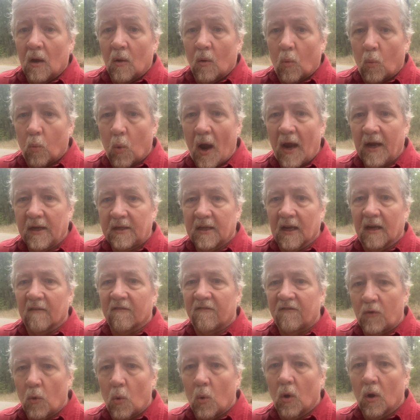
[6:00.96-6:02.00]
waiting
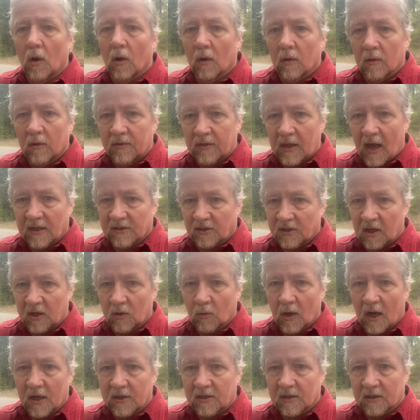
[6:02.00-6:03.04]
for that
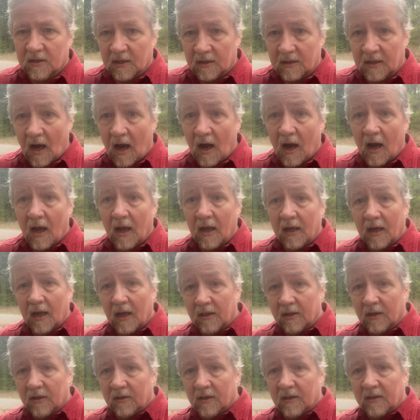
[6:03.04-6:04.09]
generation to die,
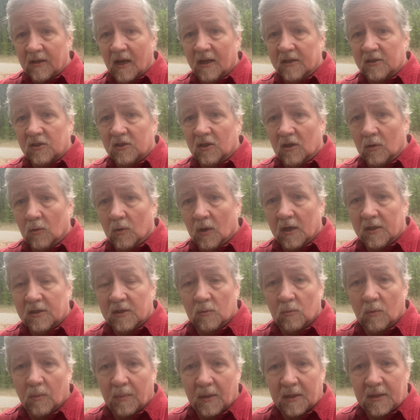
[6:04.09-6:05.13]
and then the next
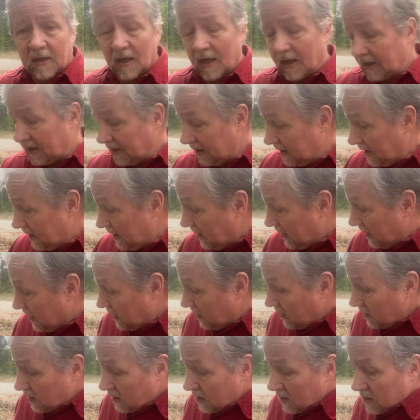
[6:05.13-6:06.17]
generation will be taken
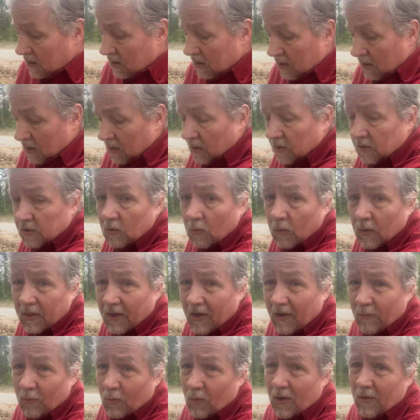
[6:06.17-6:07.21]
in. So we
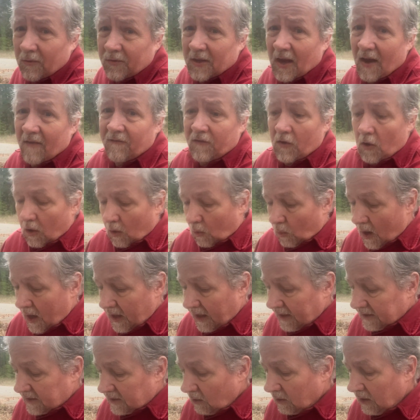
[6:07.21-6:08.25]
weren't that far away.
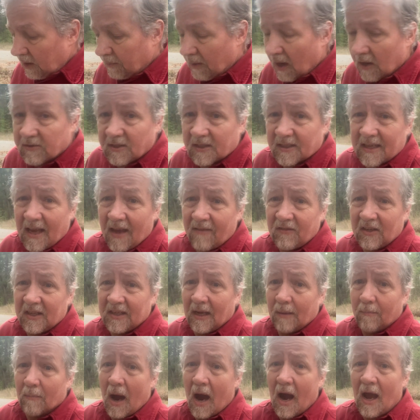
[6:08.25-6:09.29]
It's only about
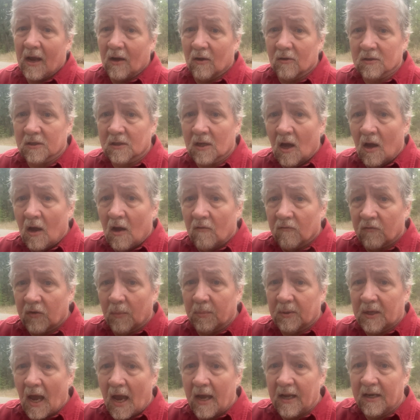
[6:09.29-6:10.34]
70 miles
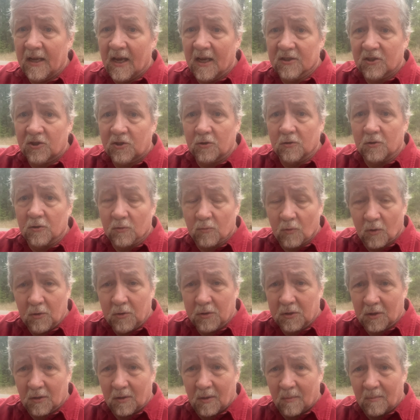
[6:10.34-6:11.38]
from Kadesh to
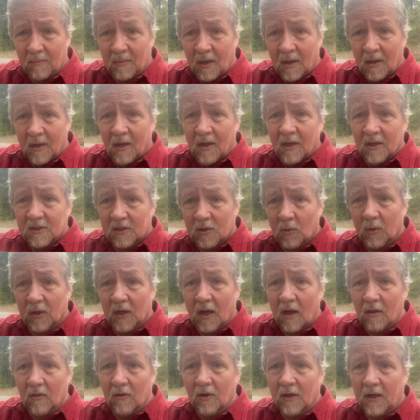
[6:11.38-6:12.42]
Jerusalem. So we're
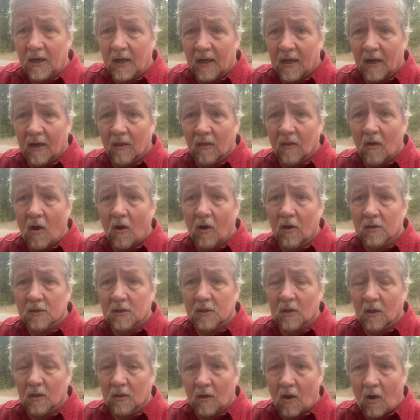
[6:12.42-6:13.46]
not looking at a
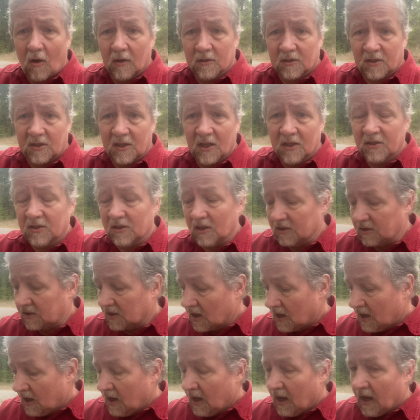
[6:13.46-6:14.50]
large distance.
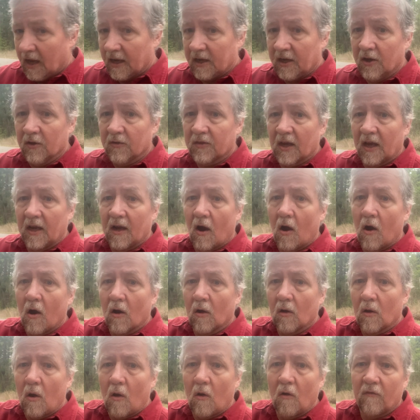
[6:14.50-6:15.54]
And here they
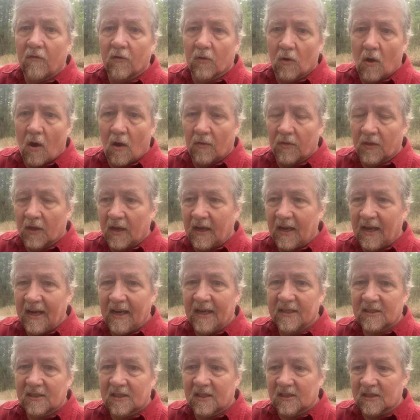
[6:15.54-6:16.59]
are over on the
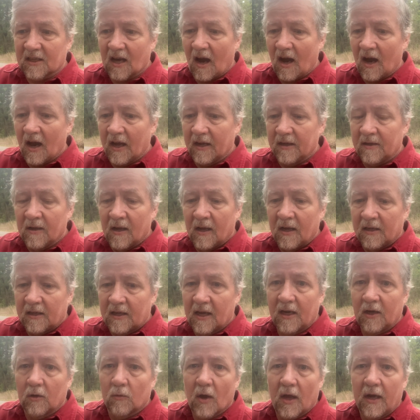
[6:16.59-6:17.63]
east side,
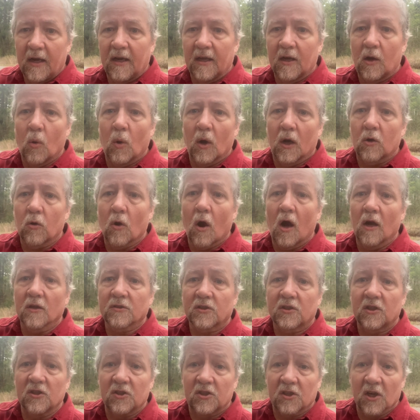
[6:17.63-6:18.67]
getting ready to go across
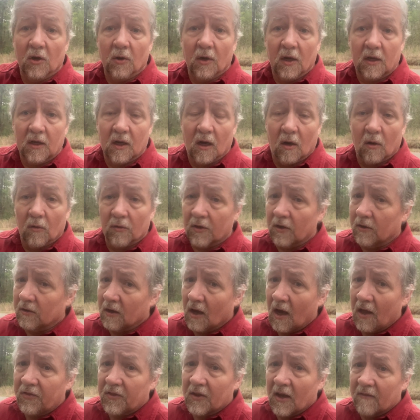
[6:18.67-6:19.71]
to Jericho. They're
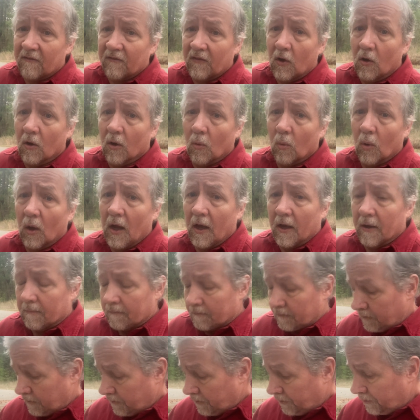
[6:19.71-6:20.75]
not that far away.
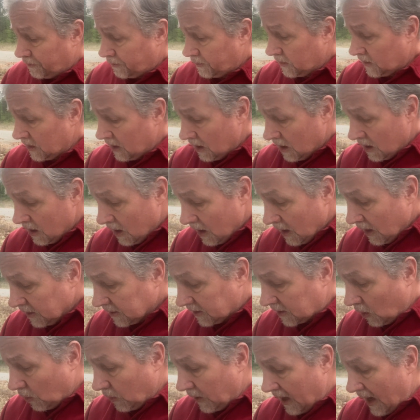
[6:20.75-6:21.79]

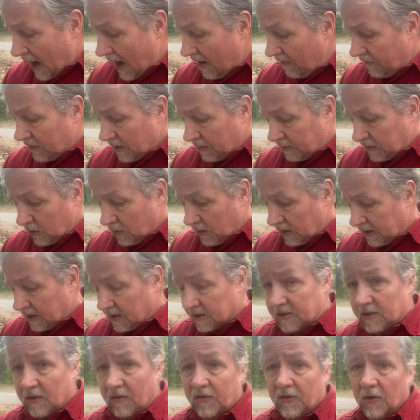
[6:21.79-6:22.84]
So we have them doing
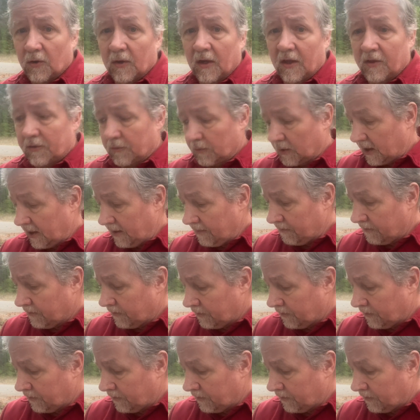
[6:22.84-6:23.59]
this in 33.